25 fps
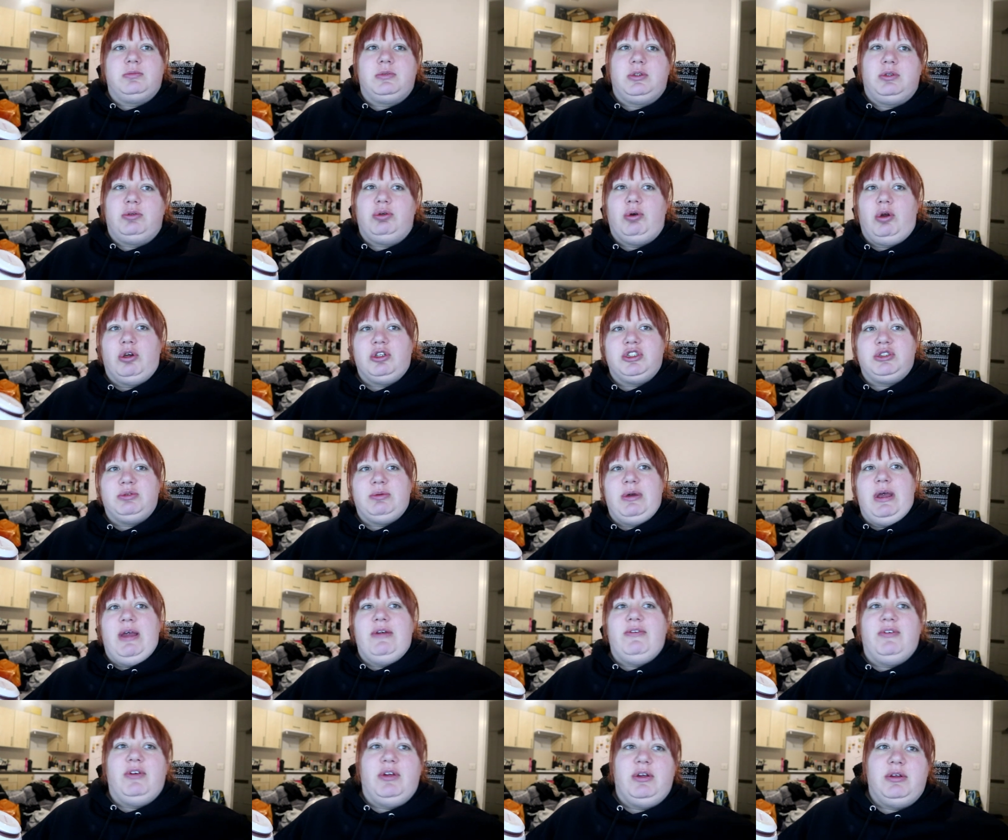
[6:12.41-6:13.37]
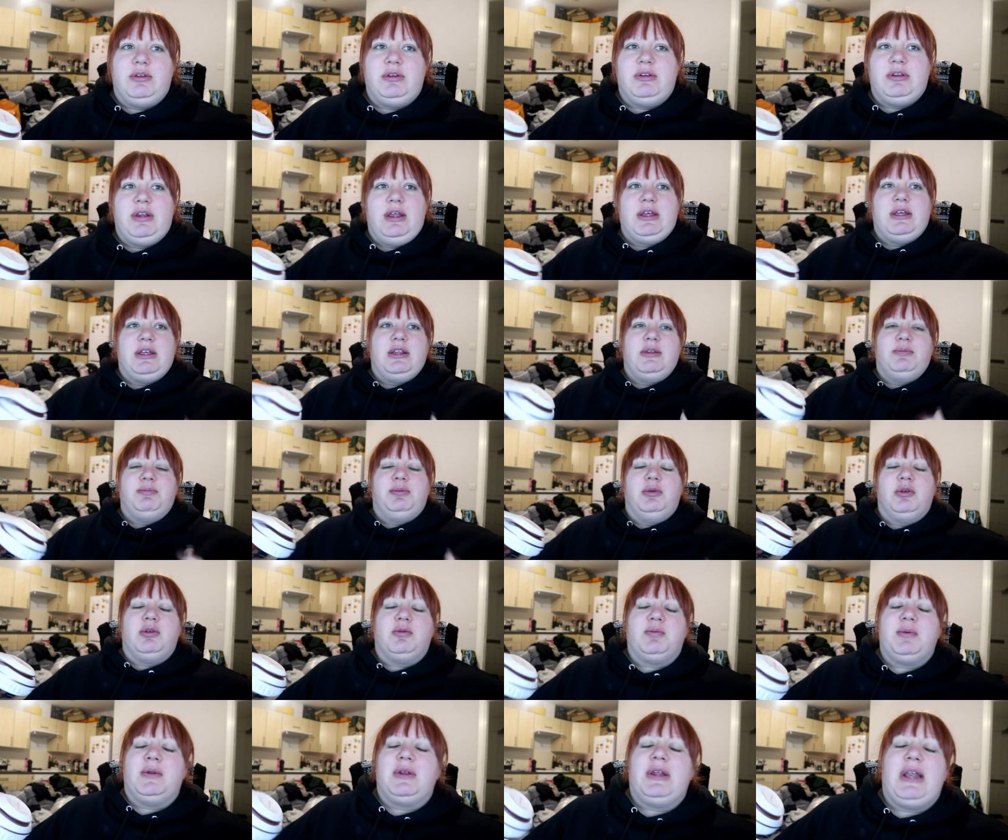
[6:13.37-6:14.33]
crotch or whatever, and like his
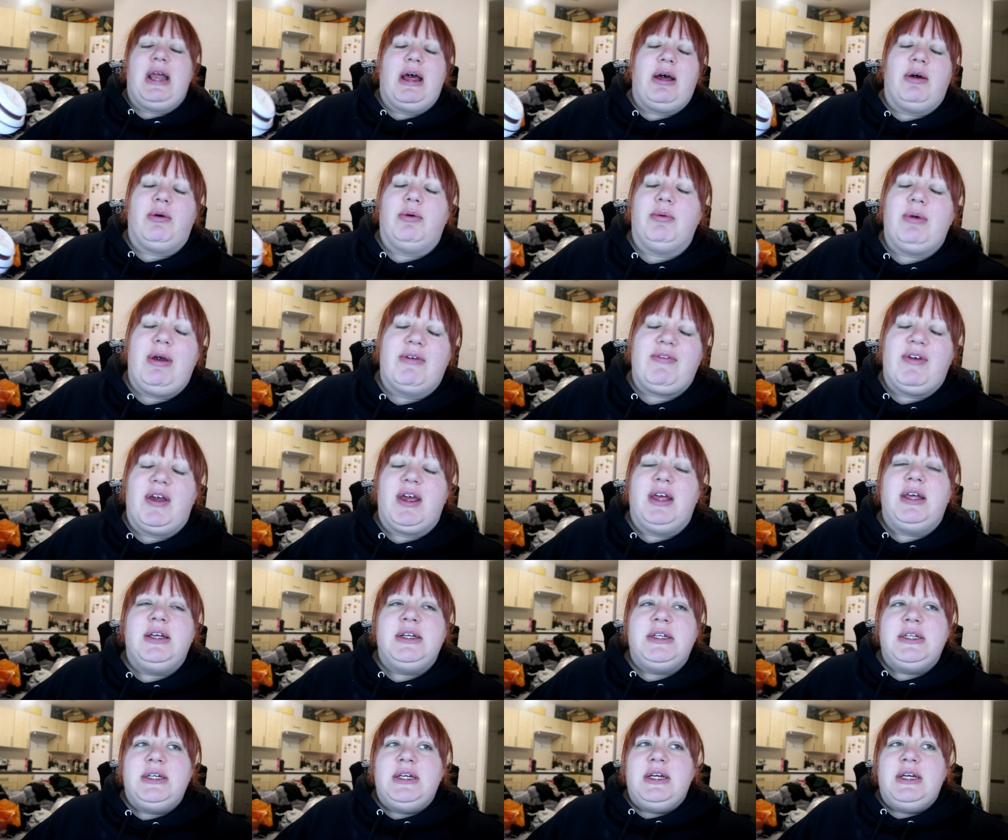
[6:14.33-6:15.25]
blood's spilling out, whatever.